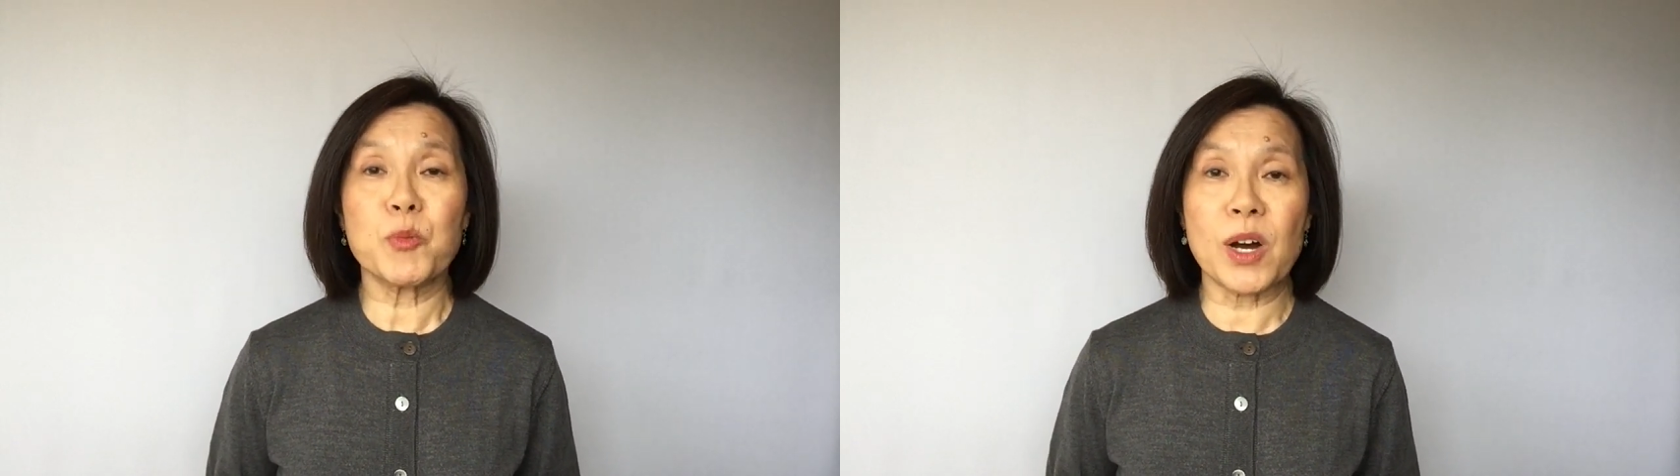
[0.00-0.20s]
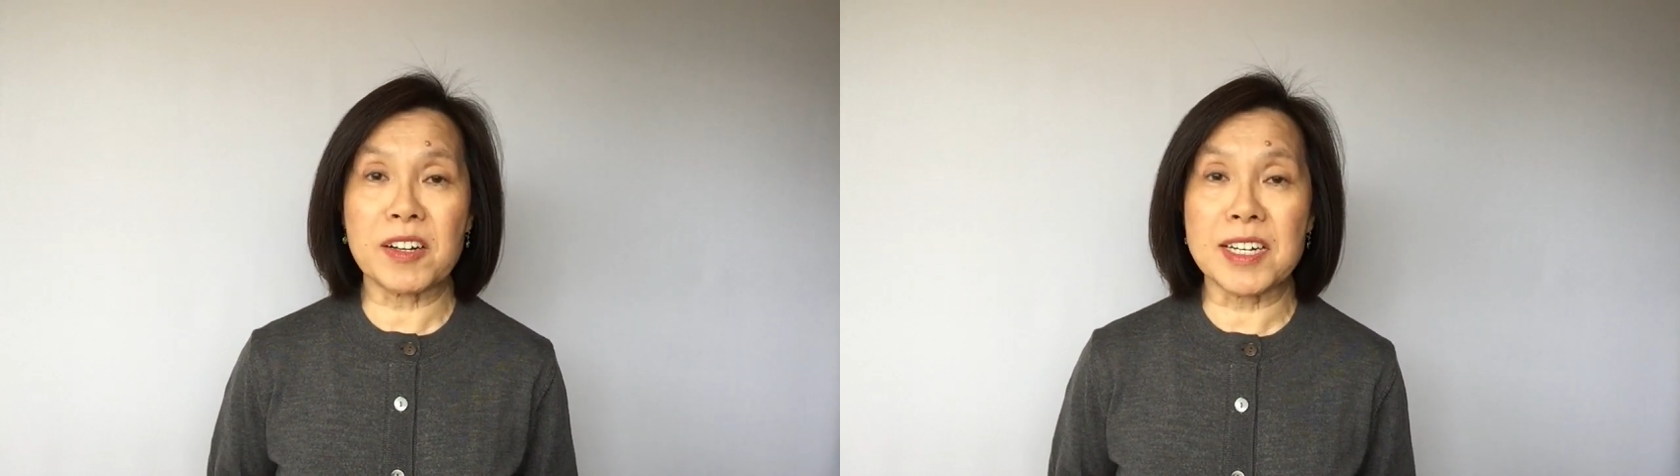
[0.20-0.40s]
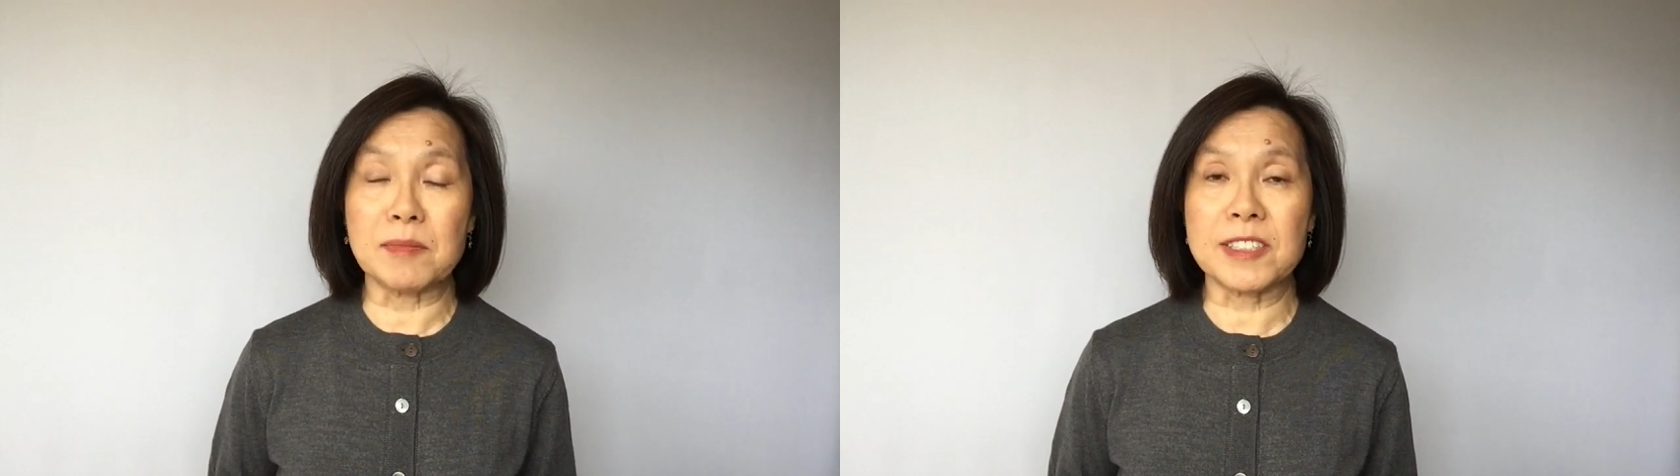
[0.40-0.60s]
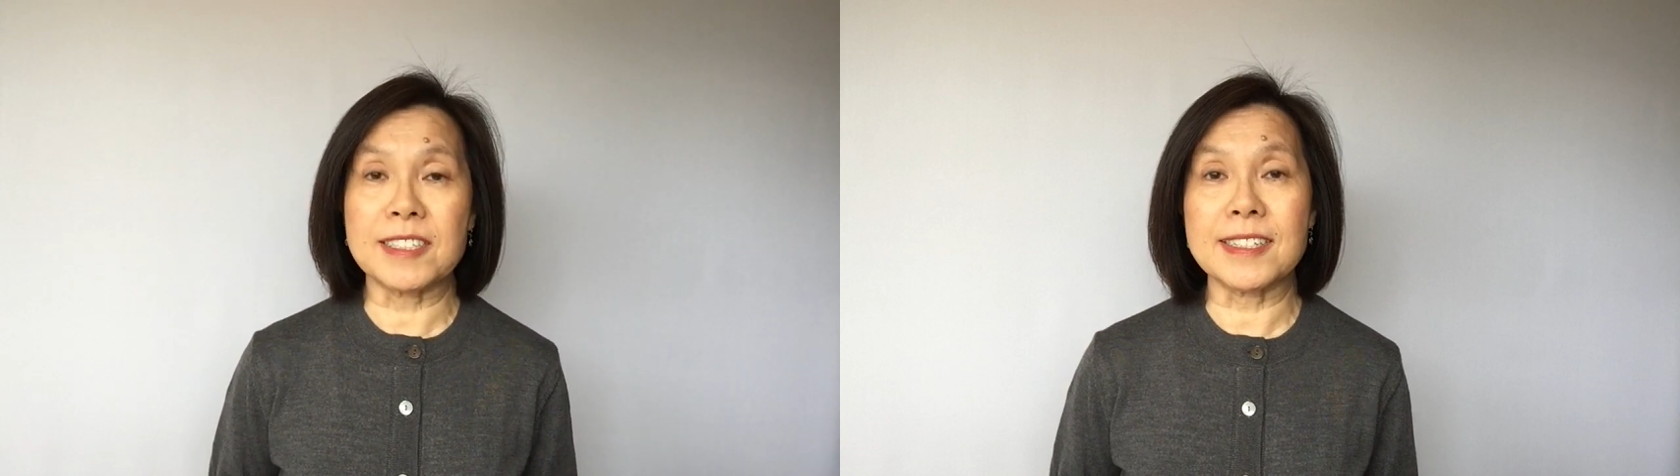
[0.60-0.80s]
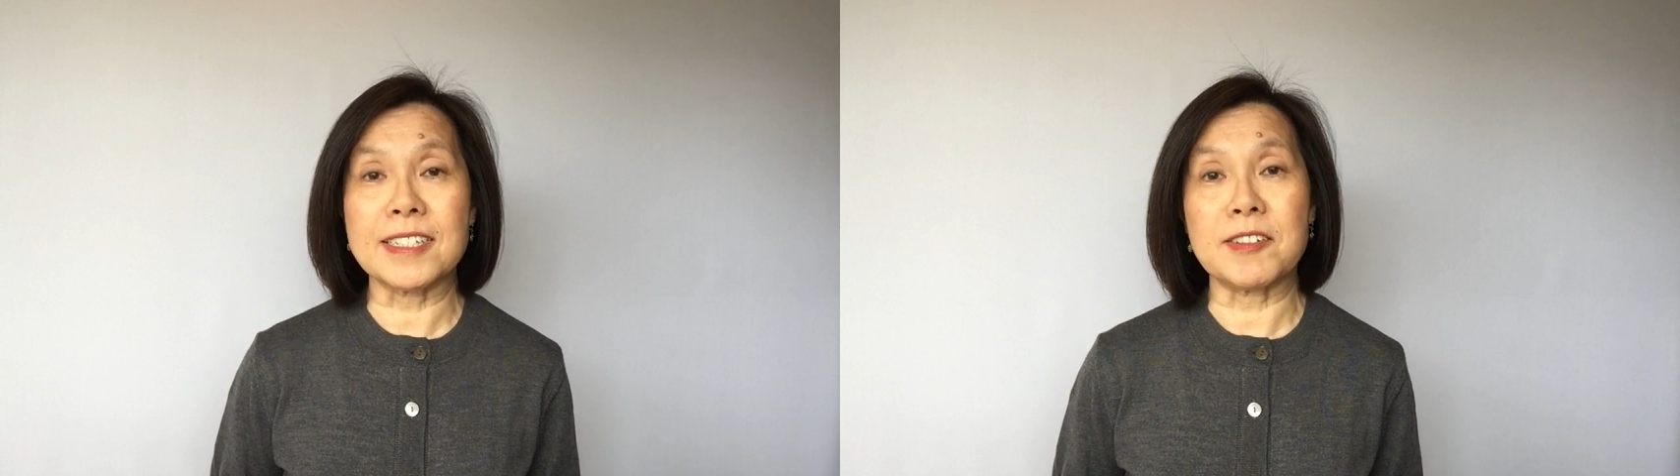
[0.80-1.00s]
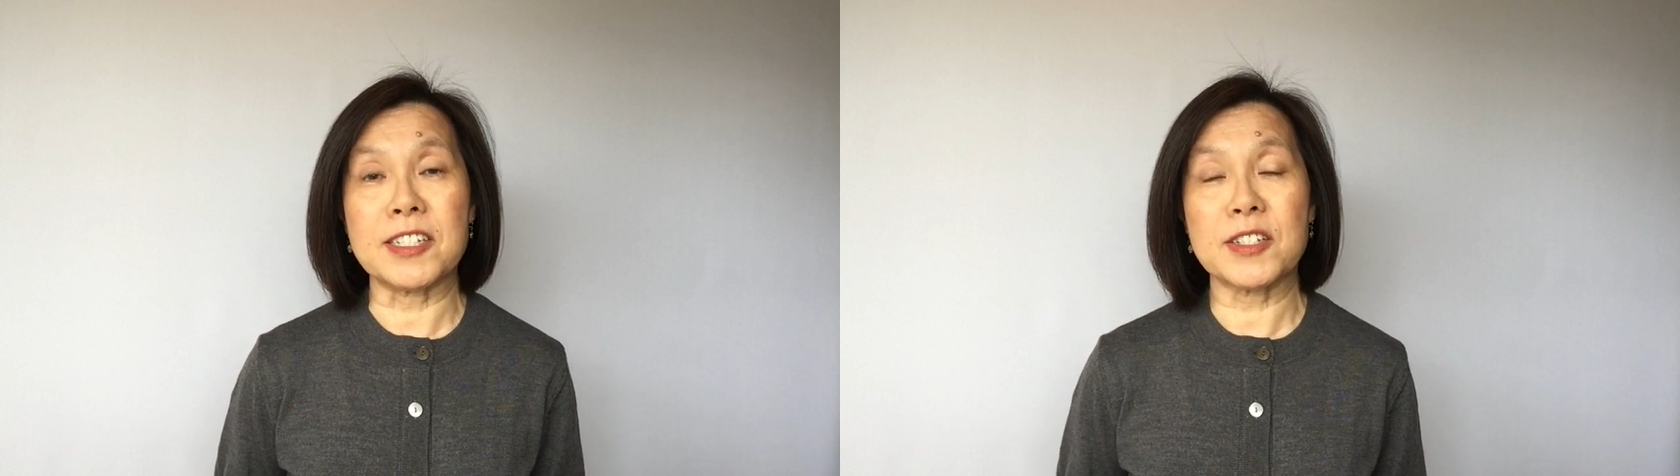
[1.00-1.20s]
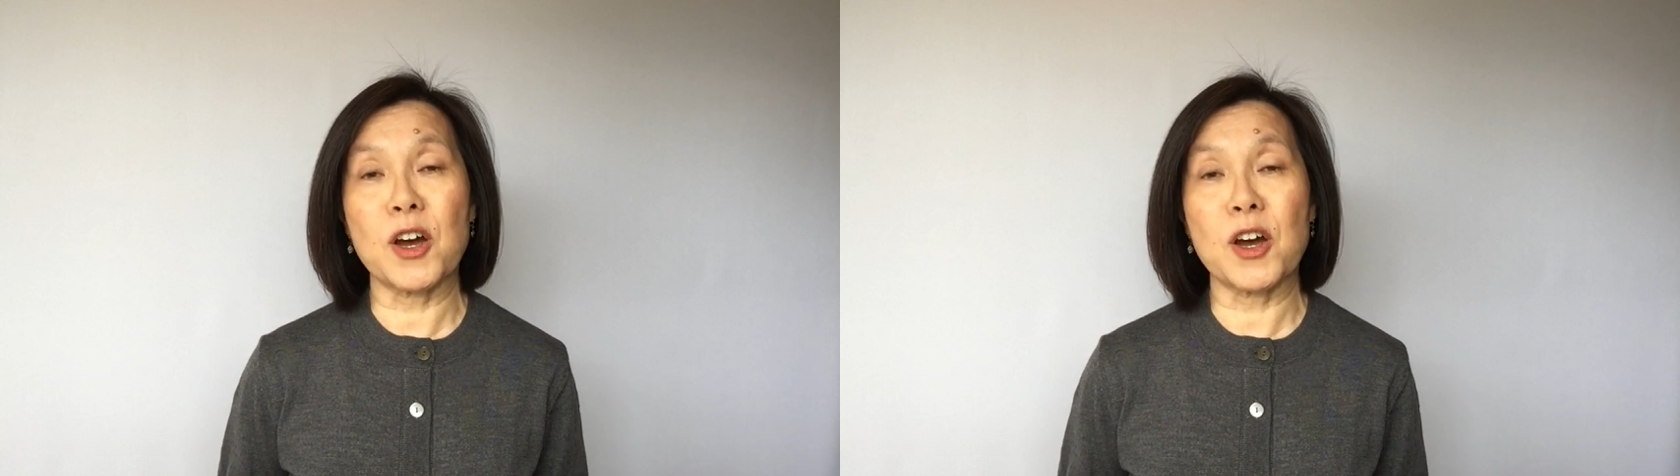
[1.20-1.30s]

Welcome to the series